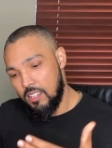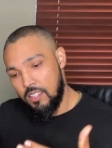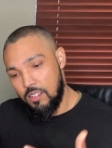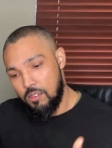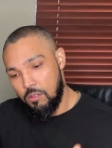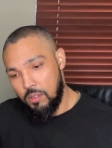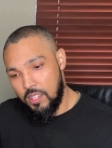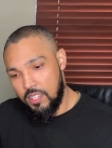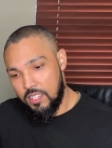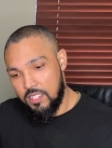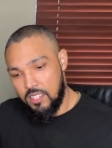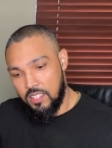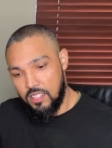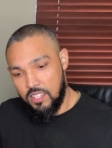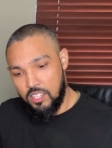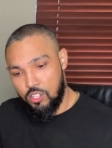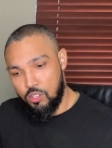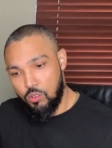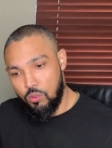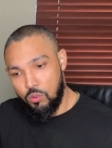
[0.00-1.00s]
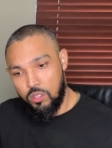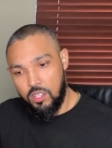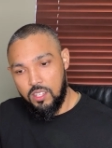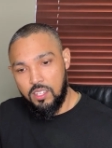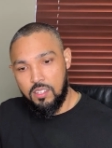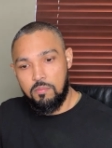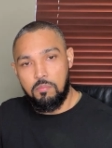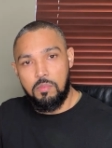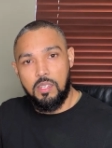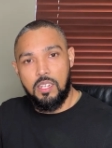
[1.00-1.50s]
whether it's in the short
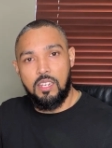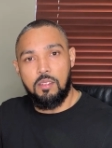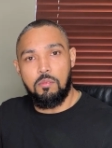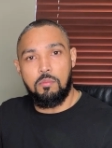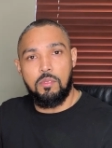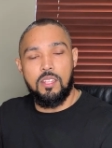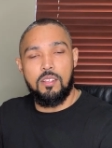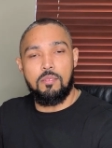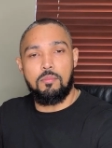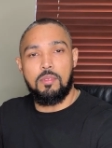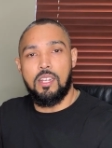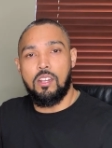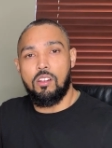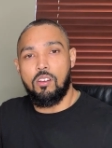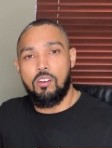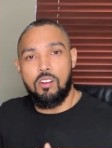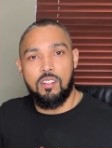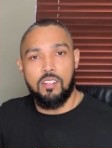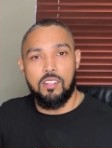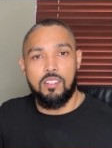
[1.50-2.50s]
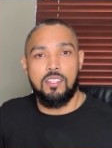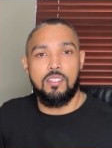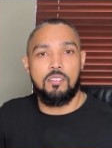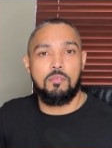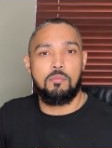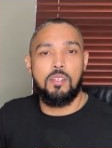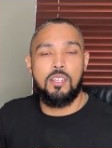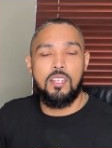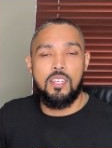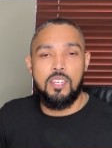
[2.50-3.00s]
term, medium term and long term.
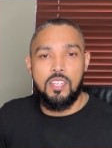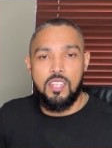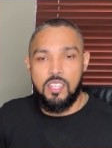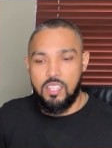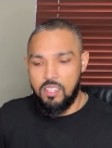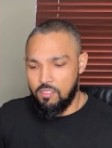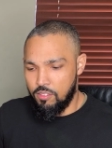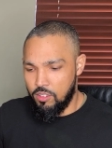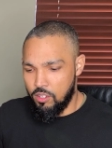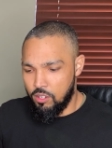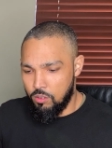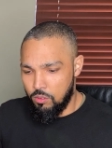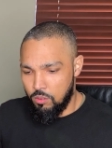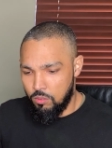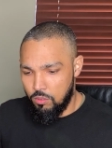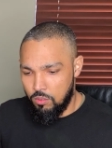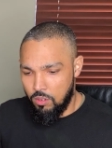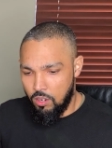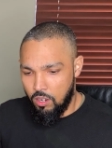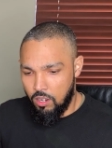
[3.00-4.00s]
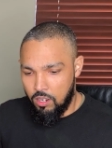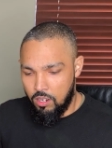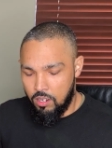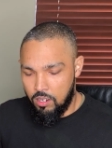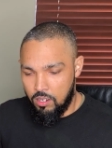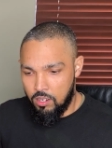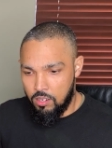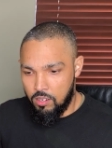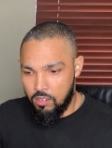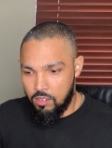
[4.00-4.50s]
If you
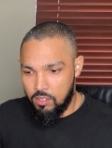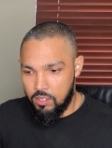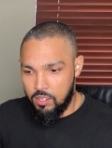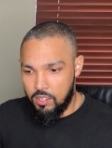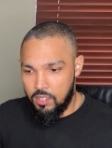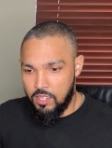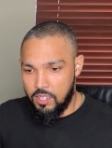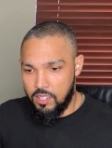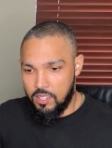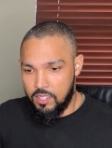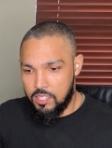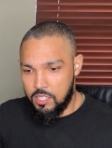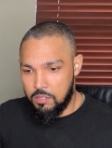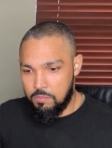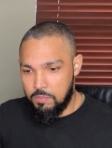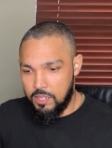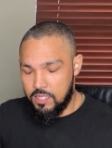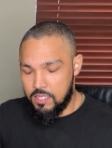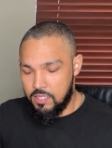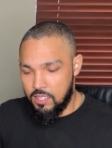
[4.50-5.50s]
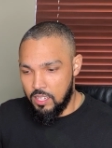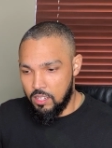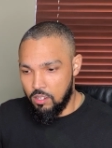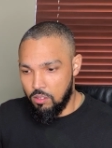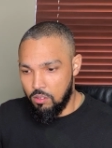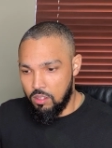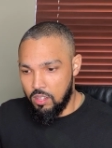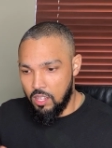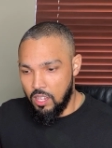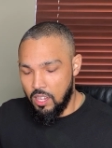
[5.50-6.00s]
are in the space that you're
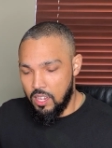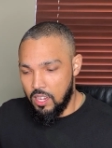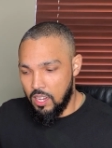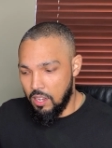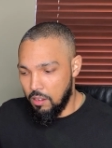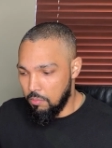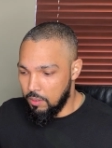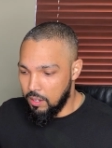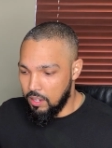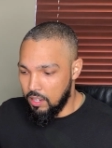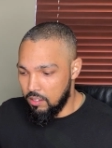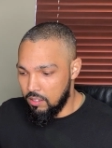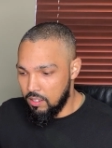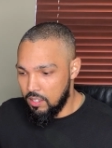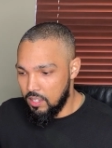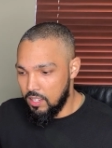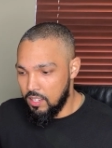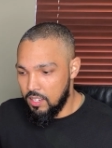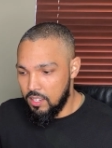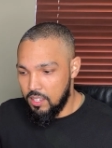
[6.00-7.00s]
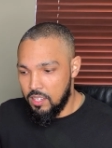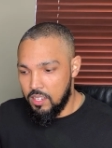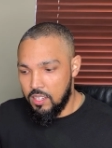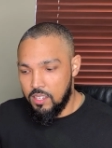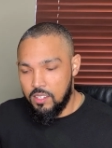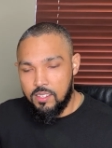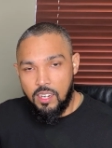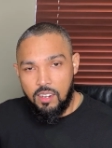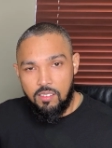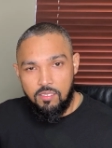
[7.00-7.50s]
thinking about
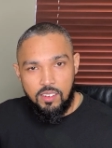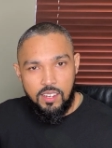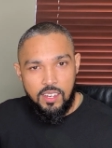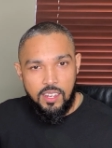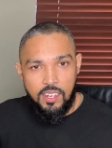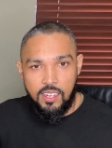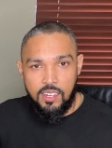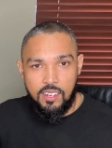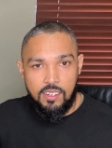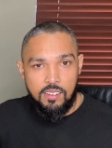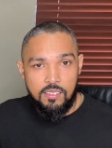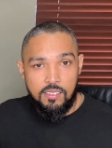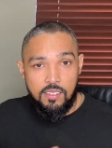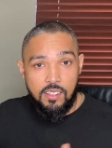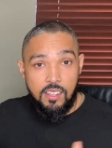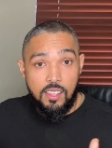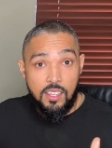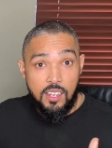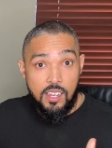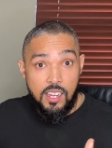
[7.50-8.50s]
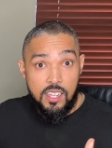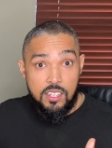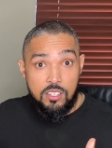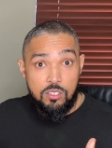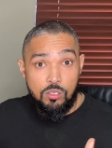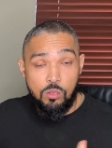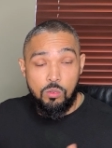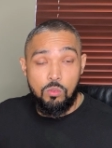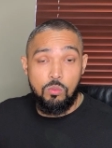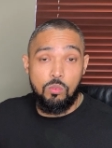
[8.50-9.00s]
traveling in the
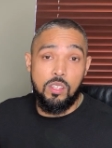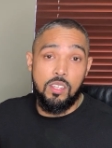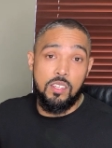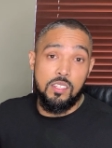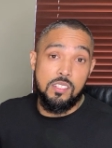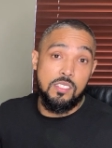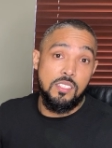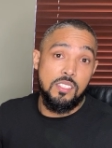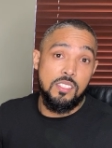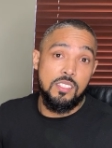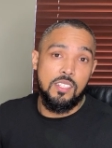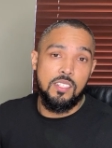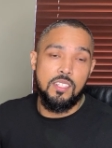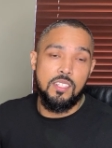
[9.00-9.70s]
next two years